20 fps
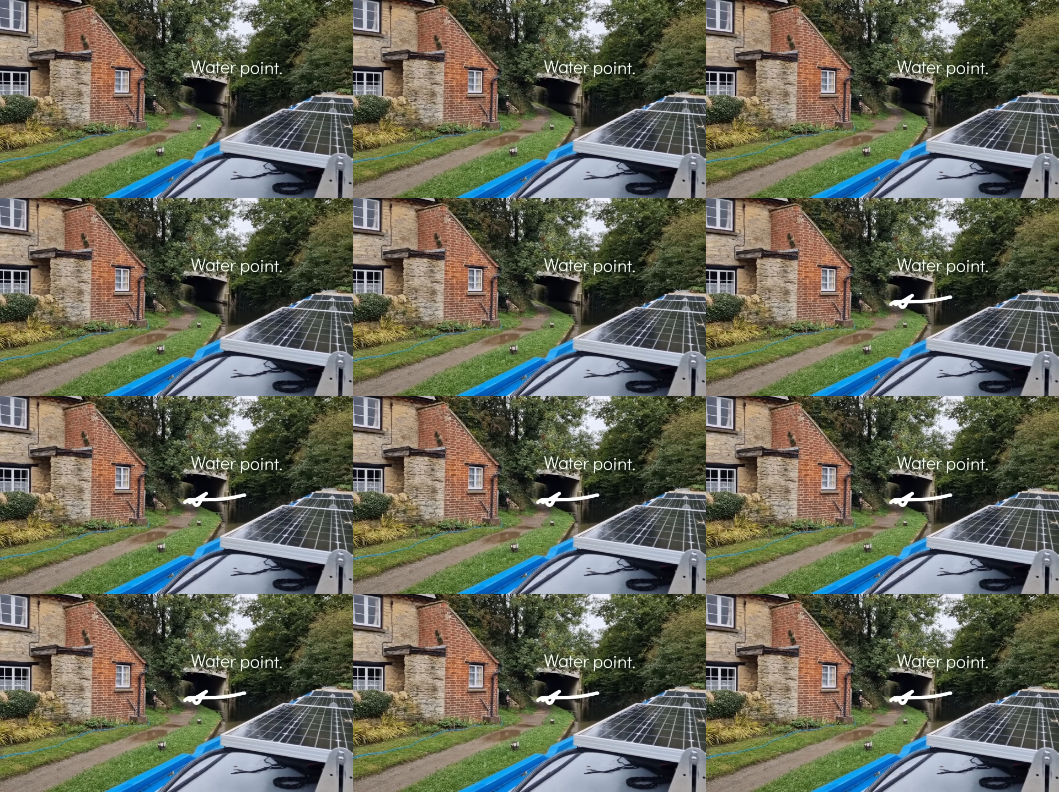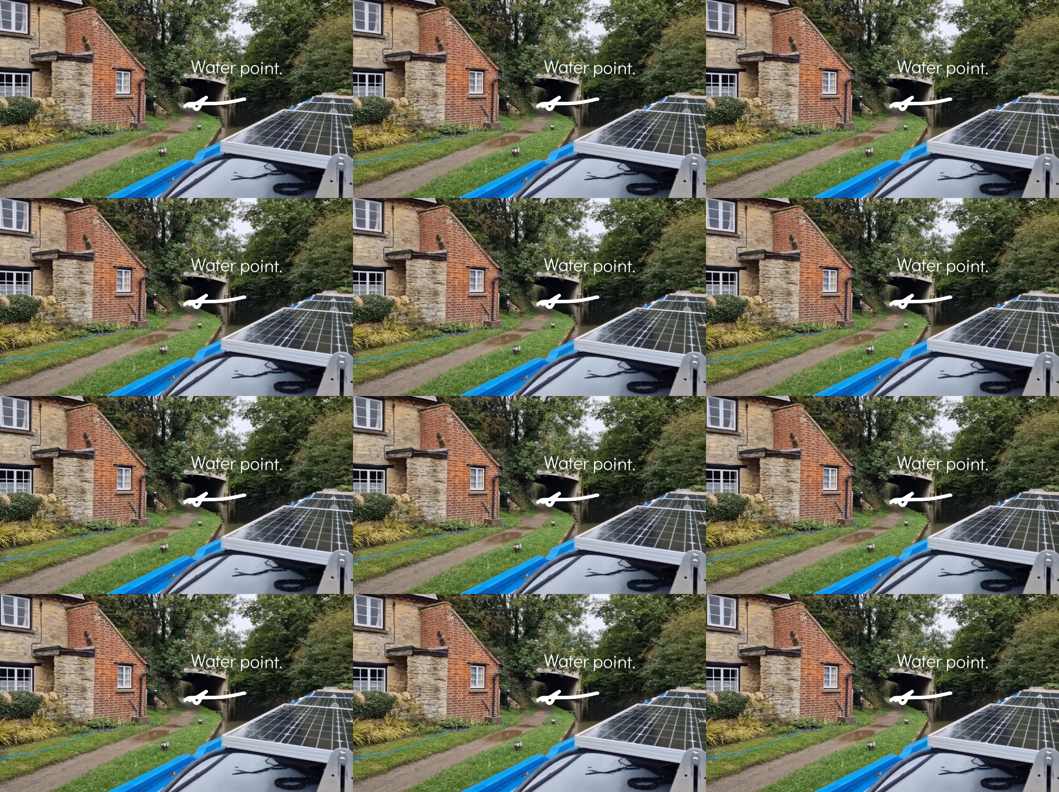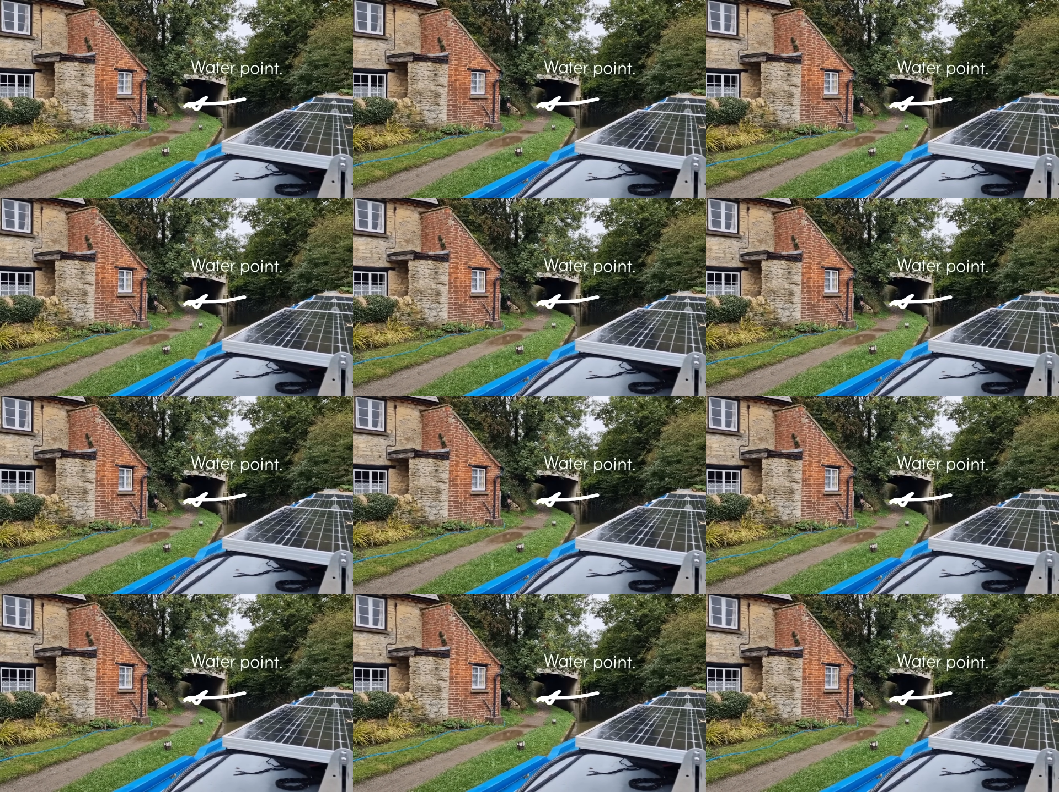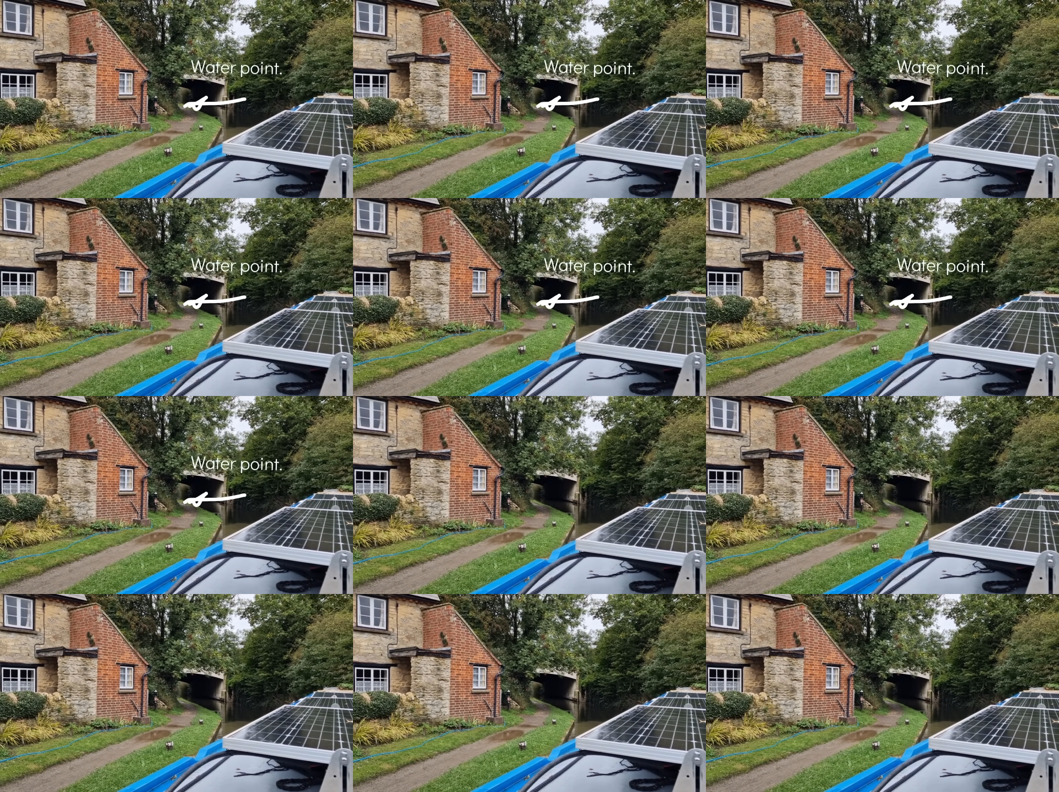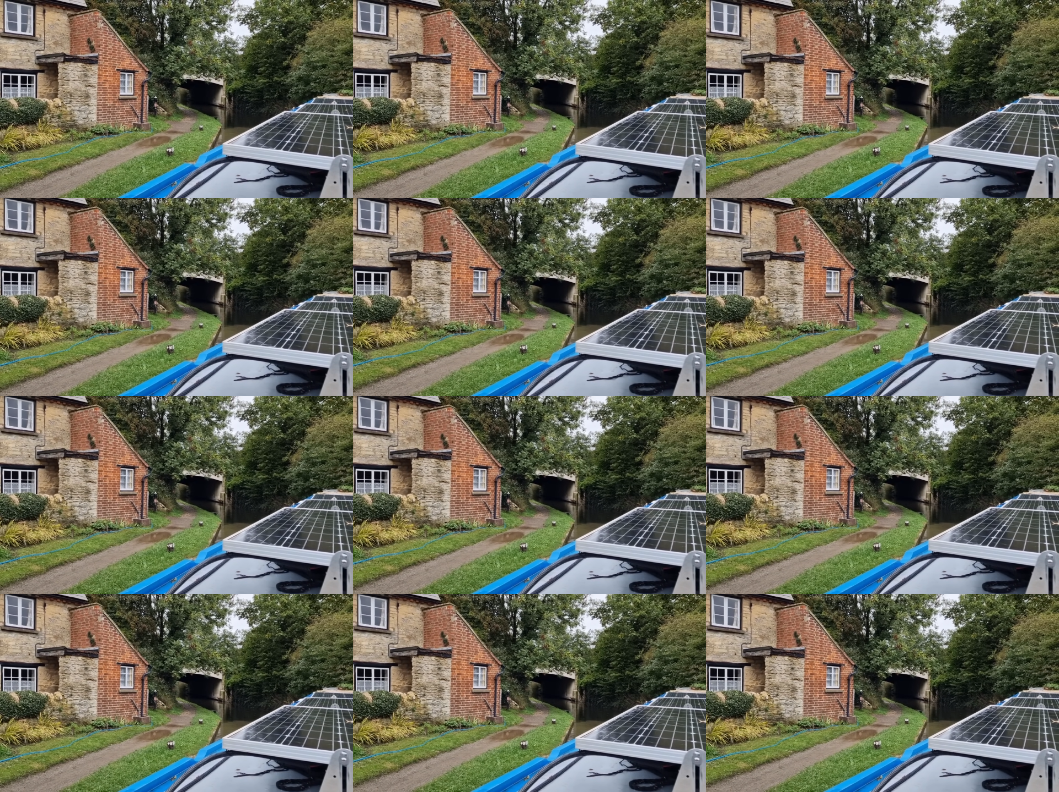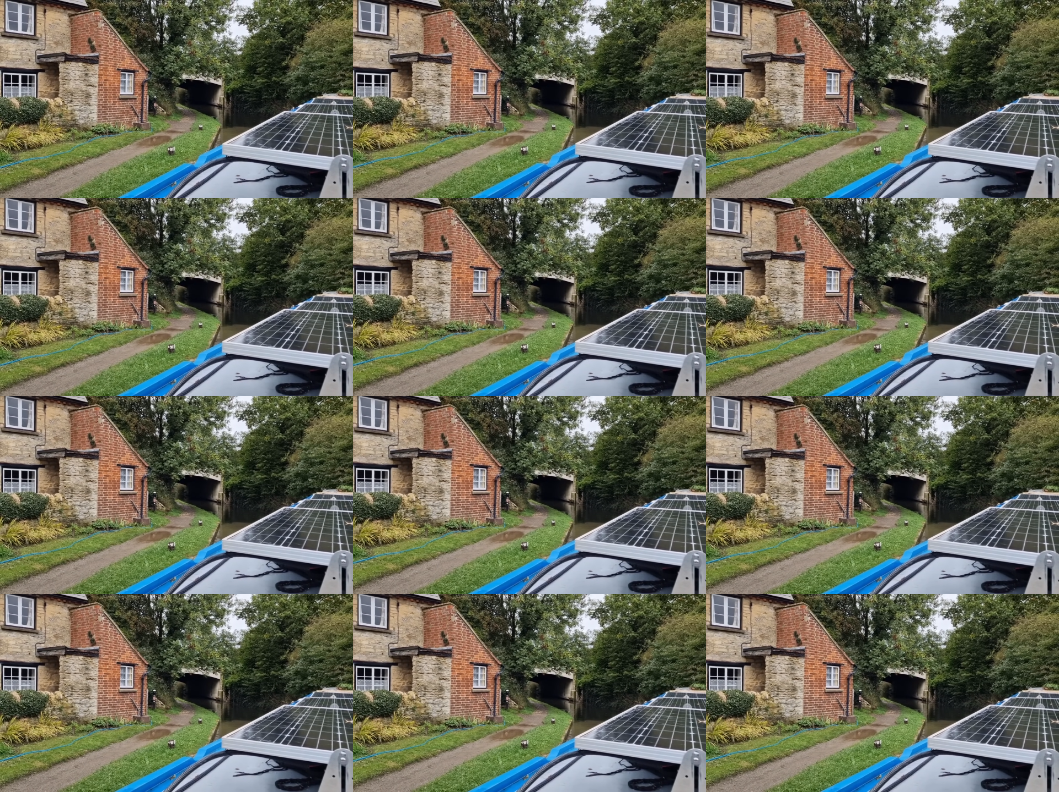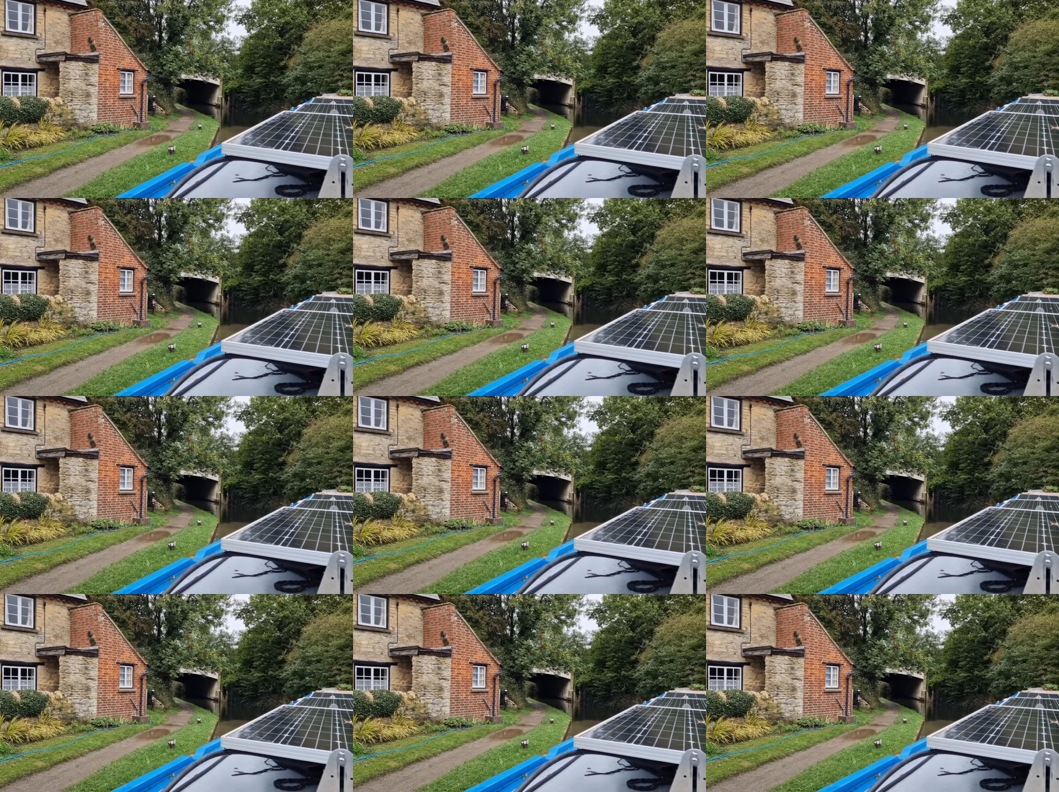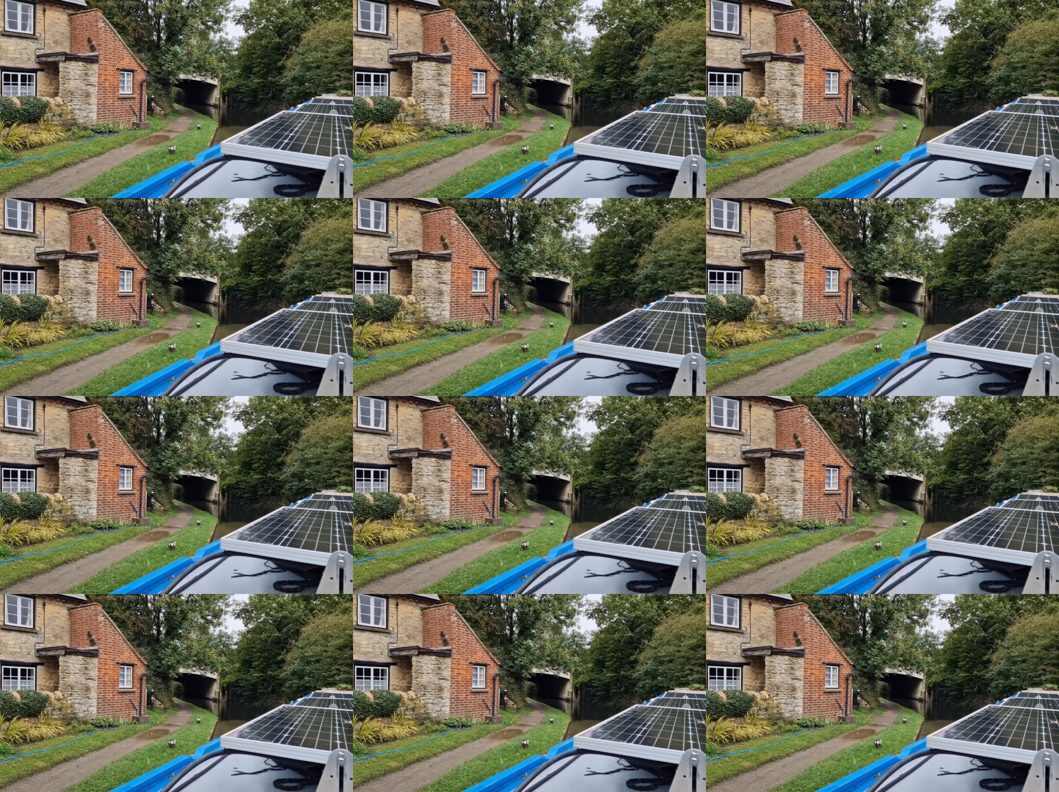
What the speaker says: (no speaker visible)